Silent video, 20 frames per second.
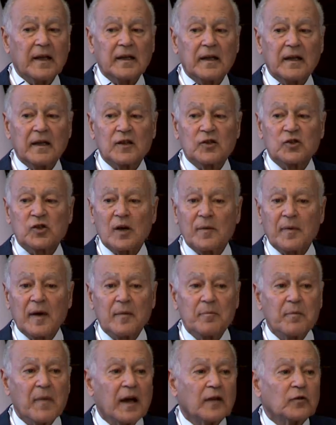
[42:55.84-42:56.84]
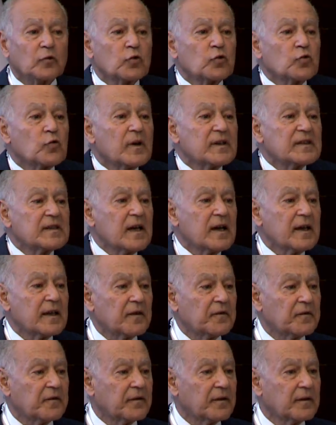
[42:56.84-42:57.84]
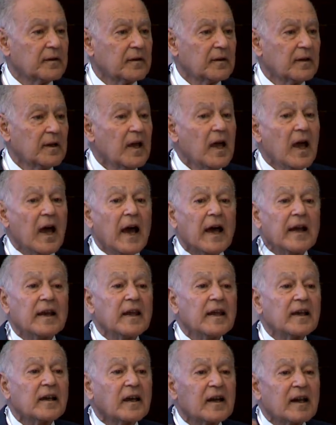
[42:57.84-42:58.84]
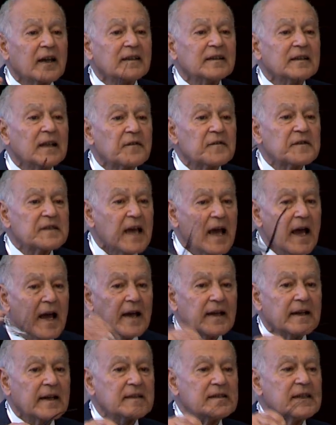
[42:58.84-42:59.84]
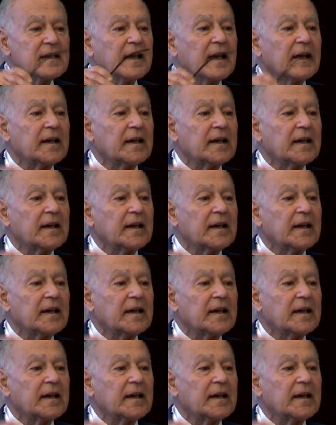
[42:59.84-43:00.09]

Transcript: Therefore, young people are unemployed and they go to